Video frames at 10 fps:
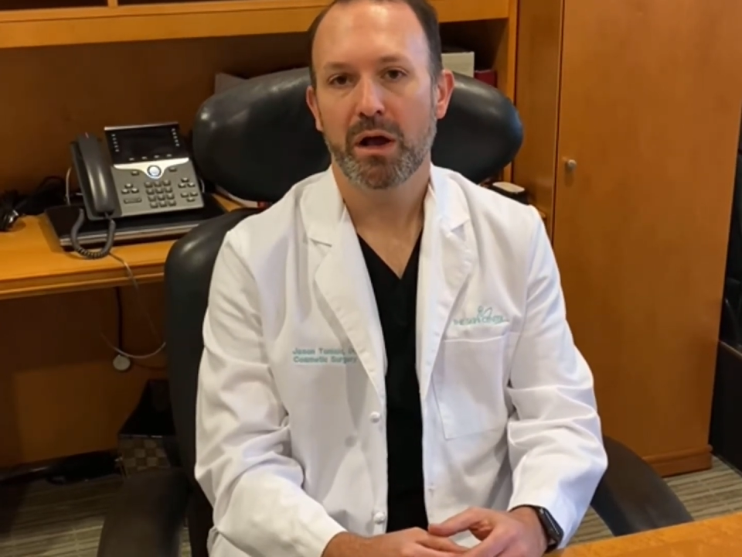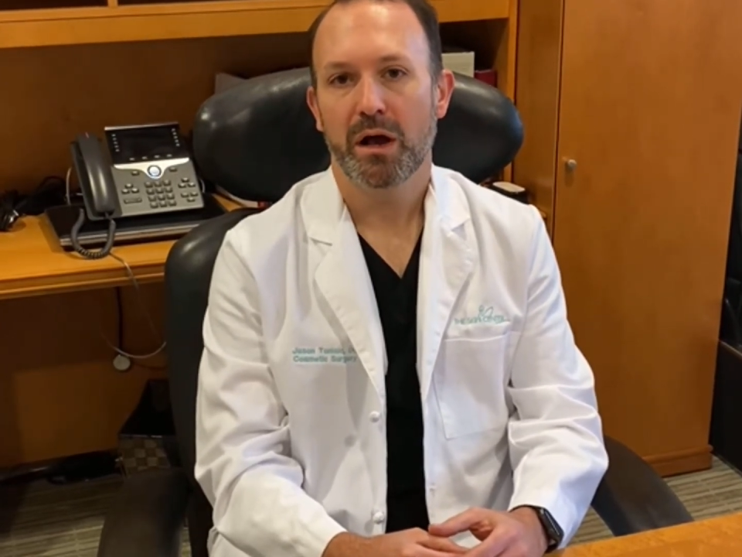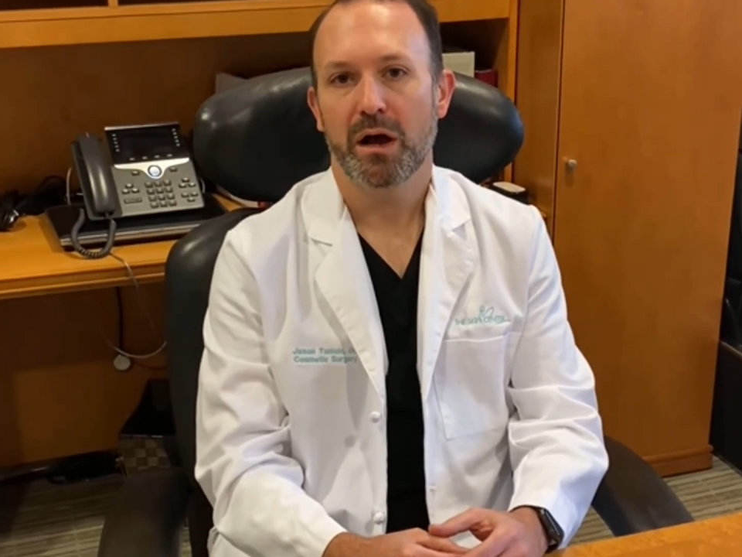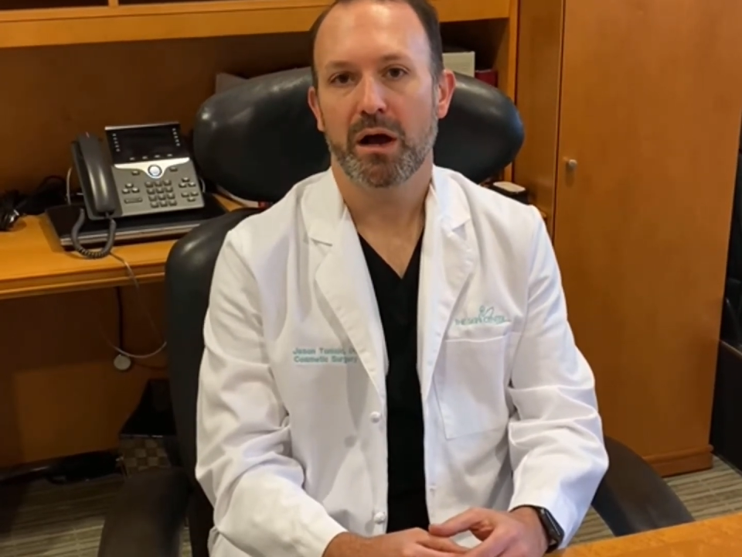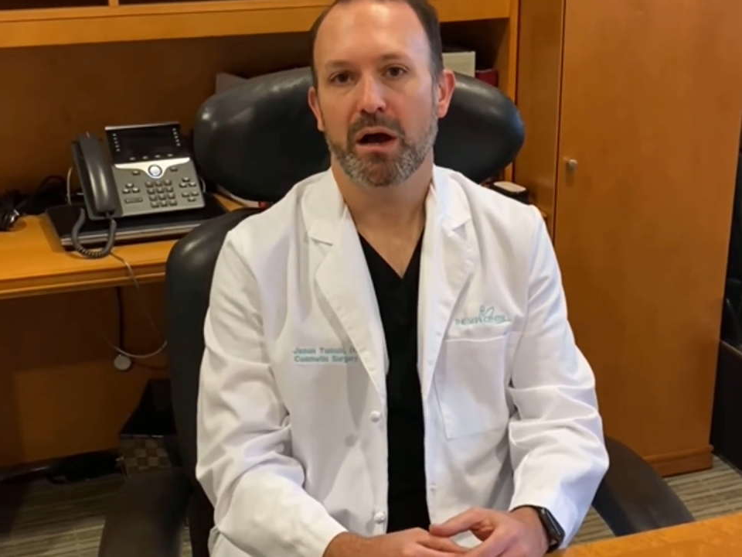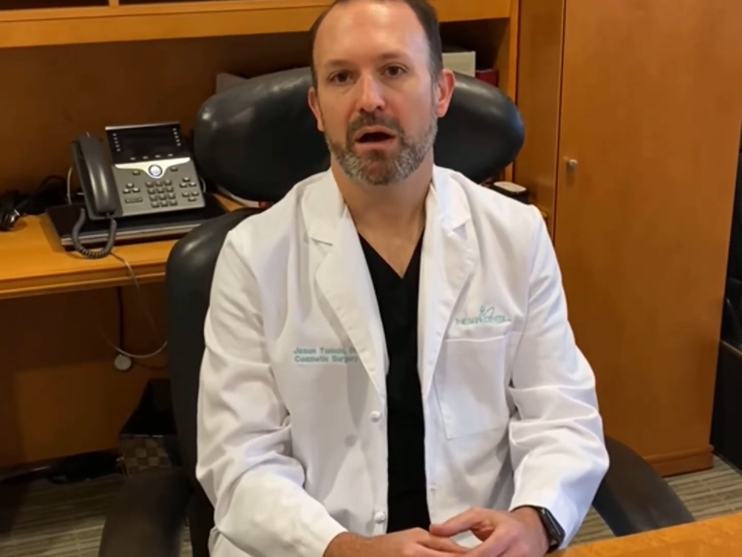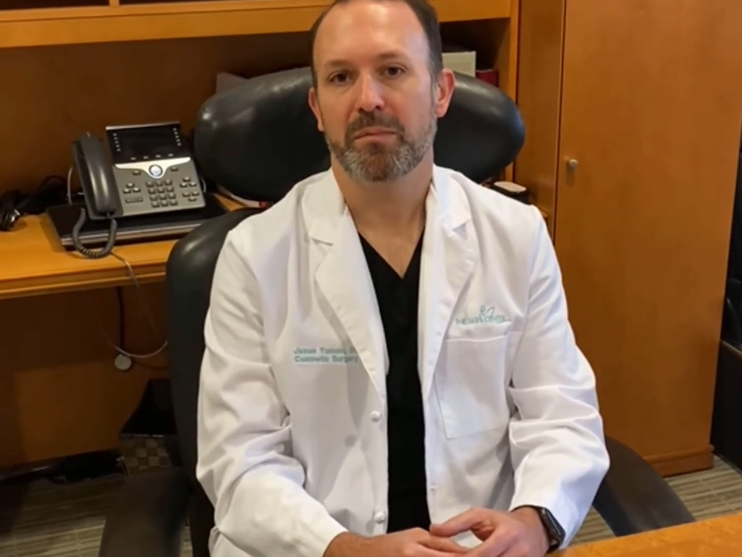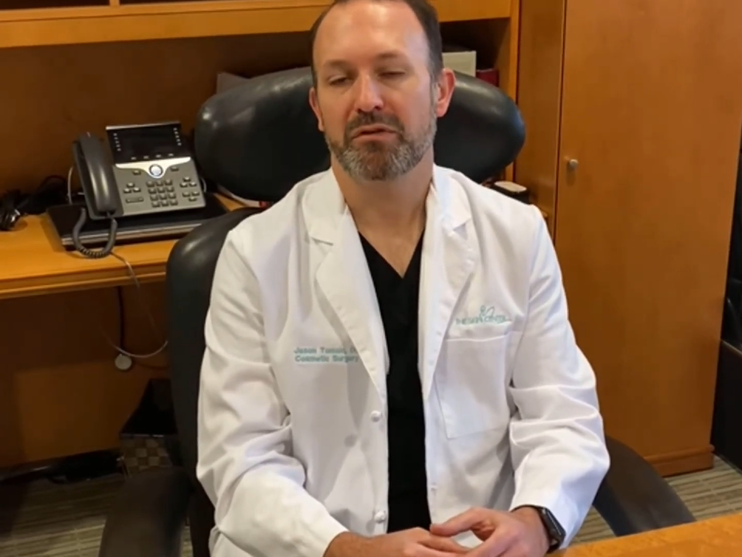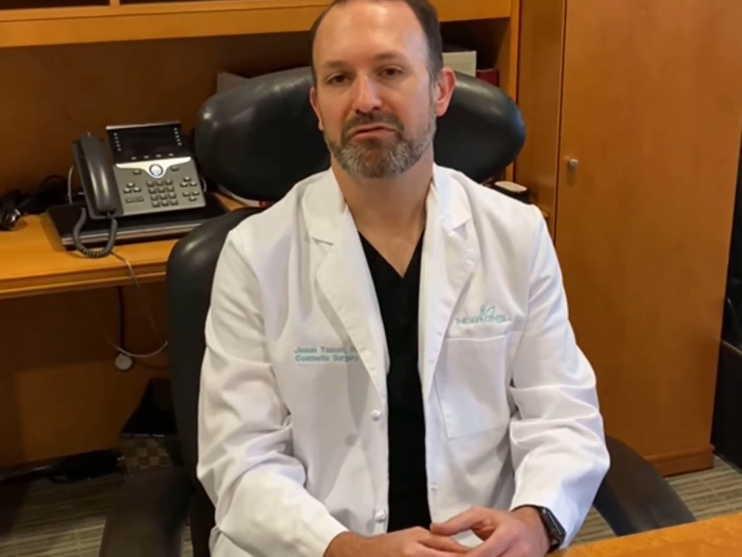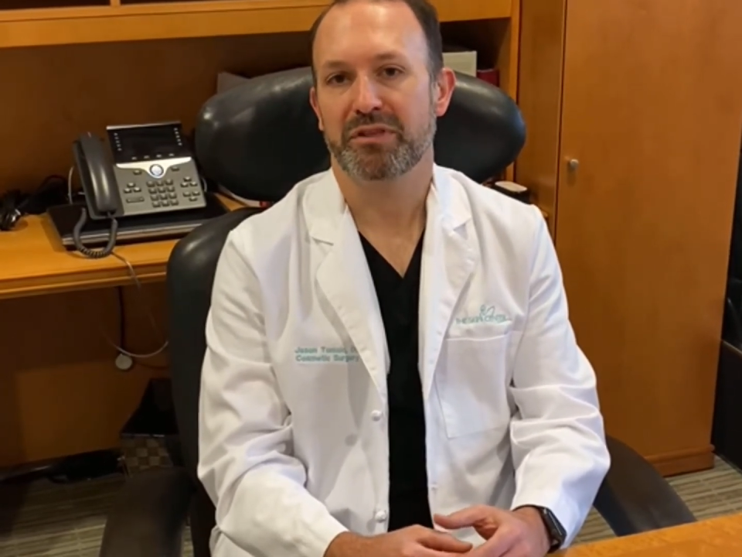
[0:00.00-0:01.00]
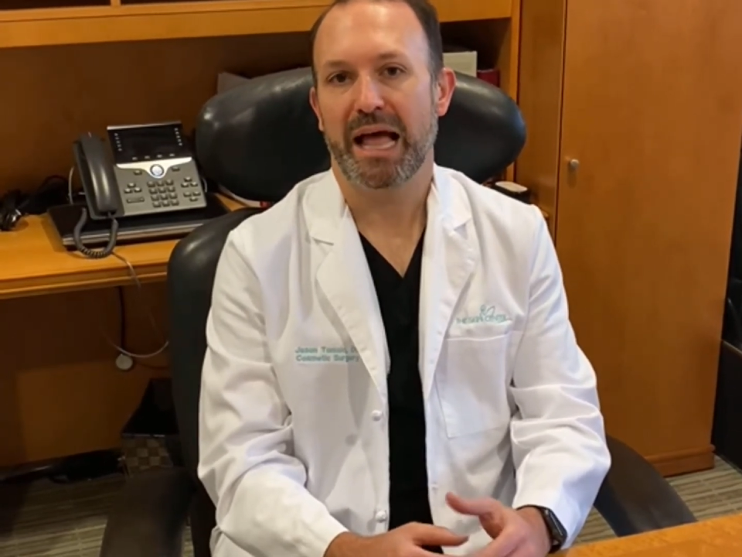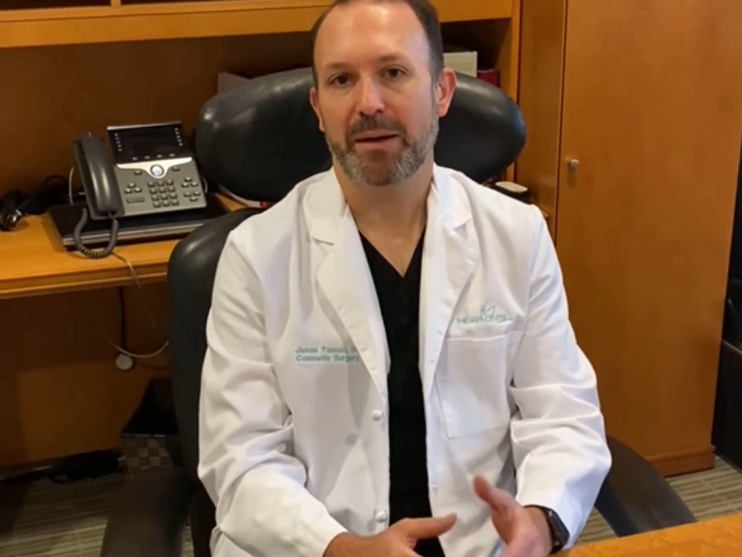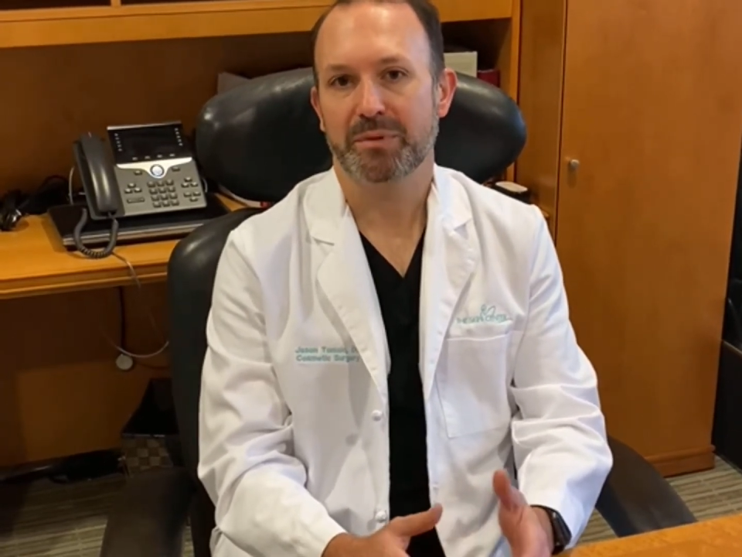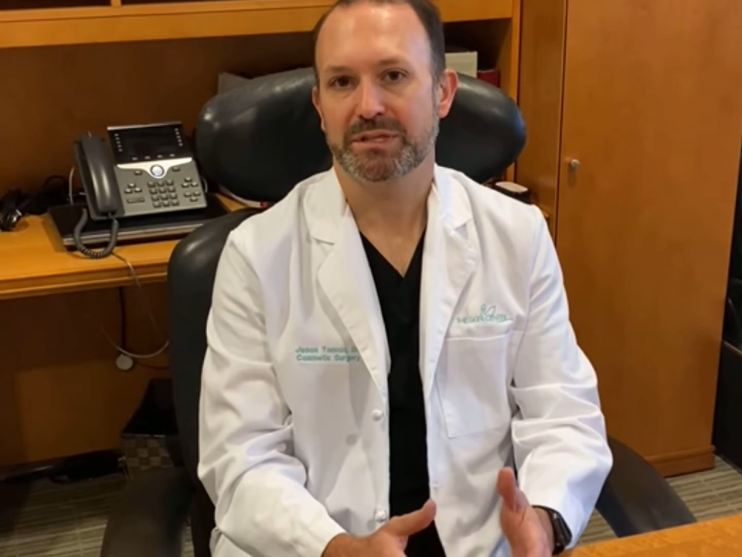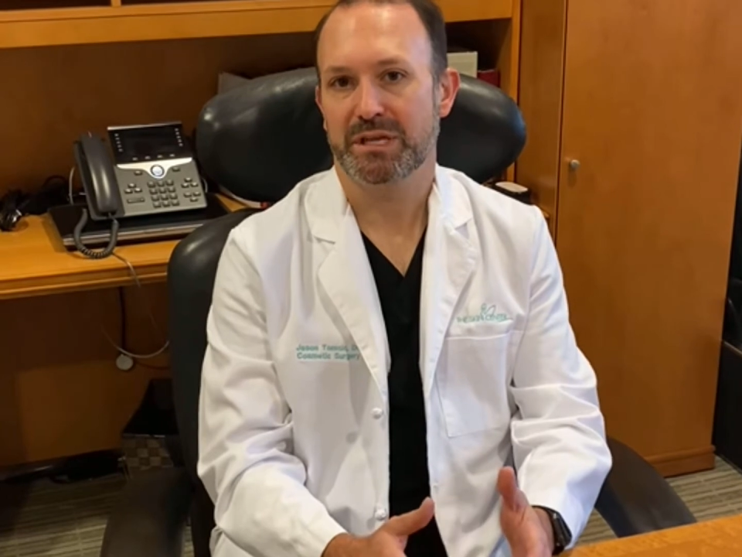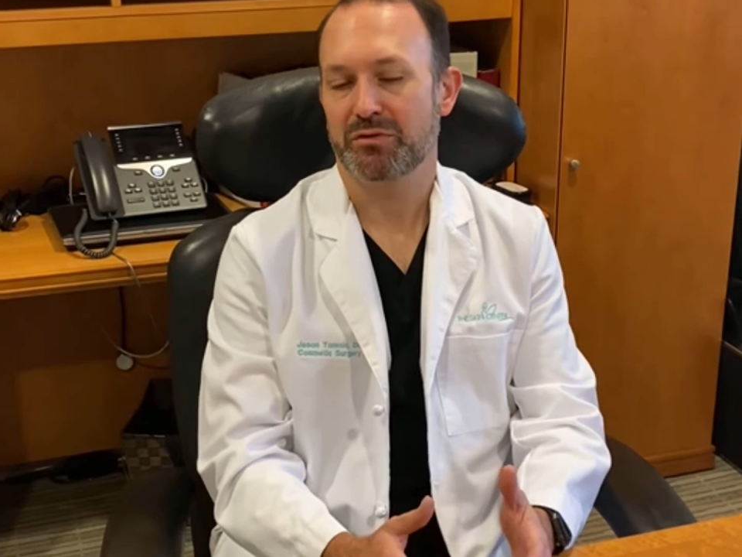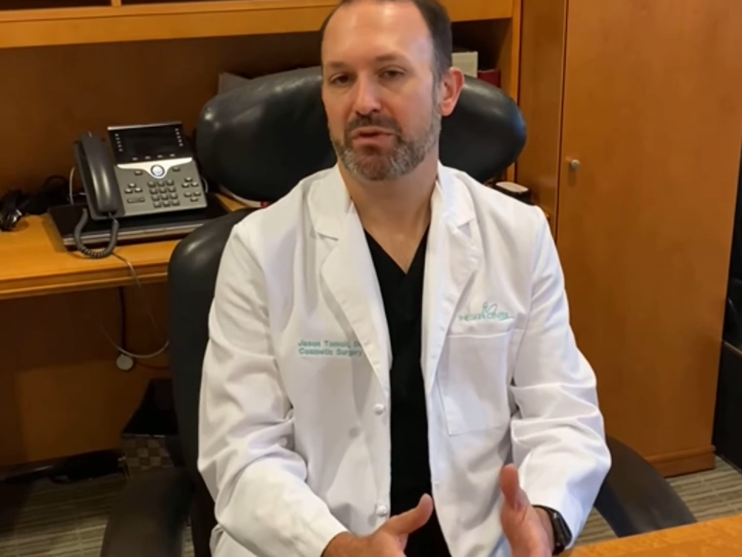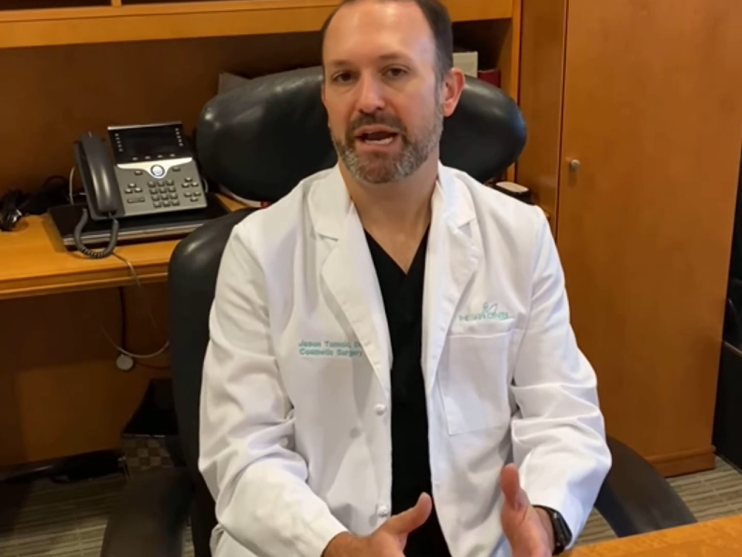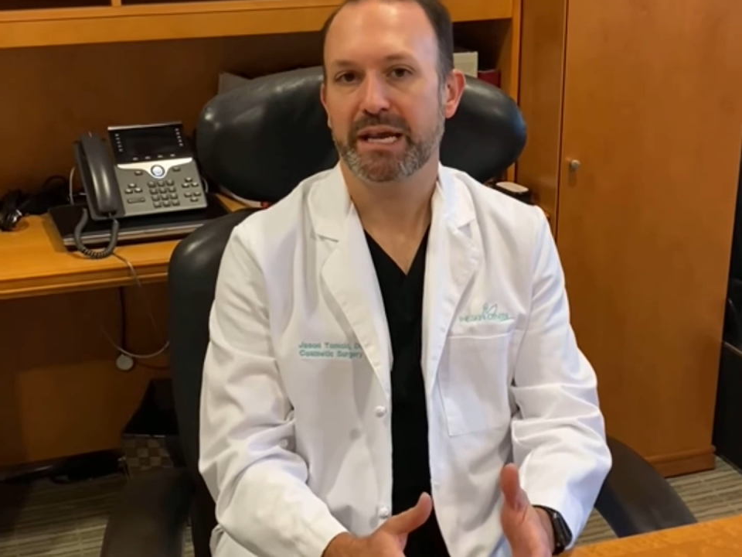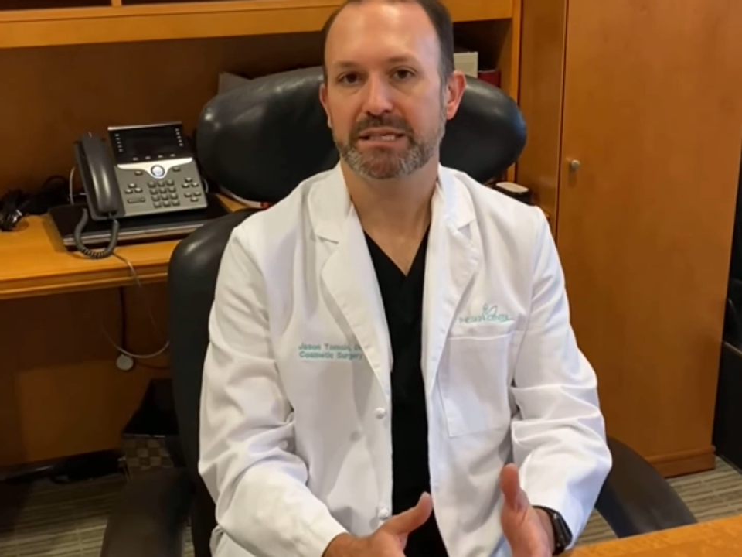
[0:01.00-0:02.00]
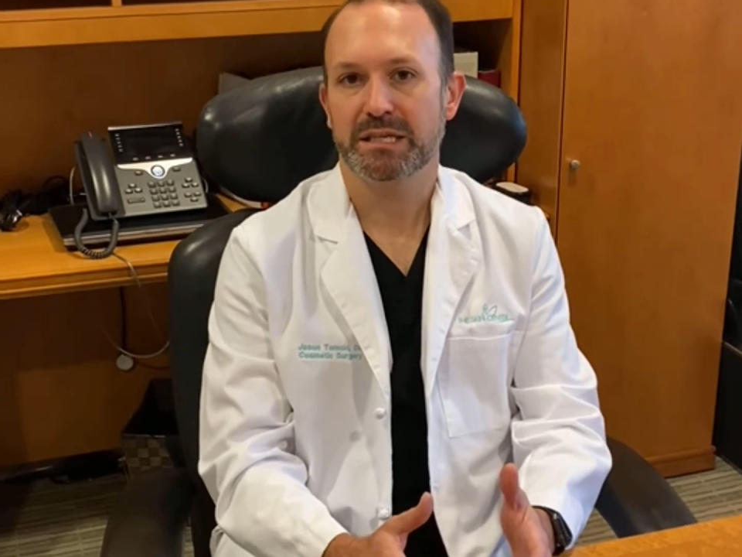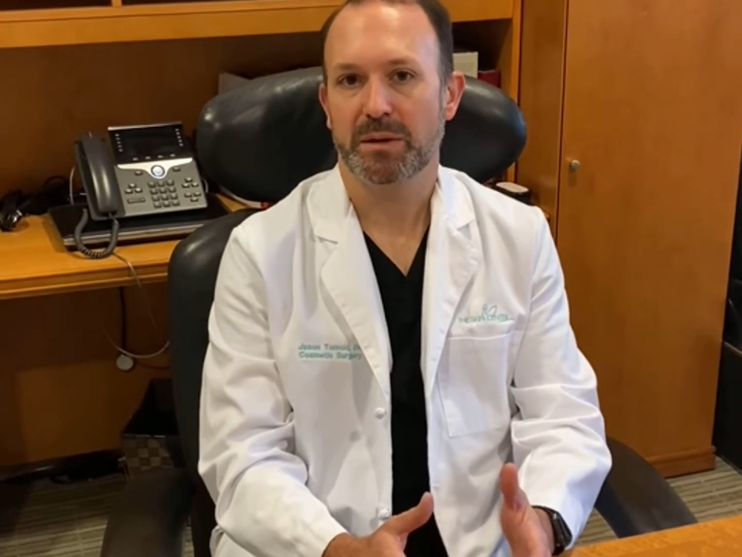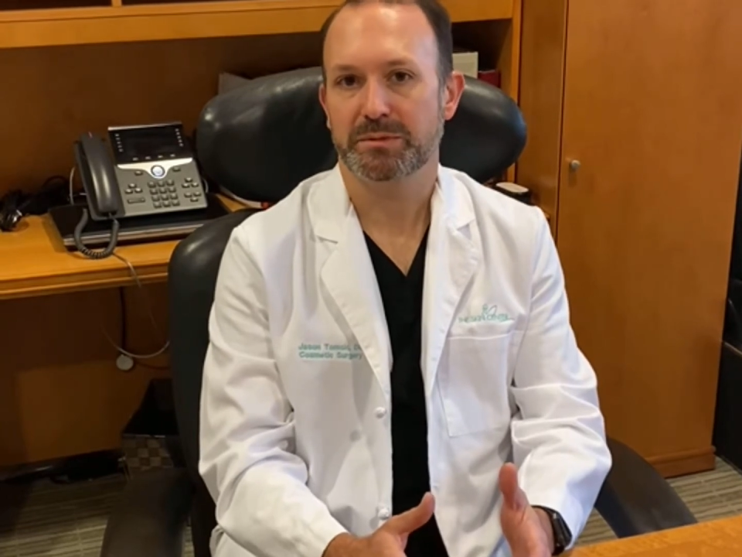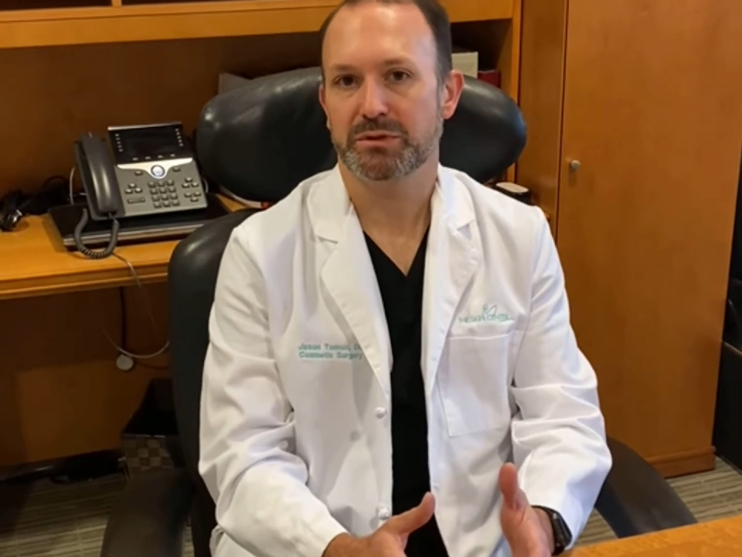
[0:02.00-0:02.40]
A flap is then raised up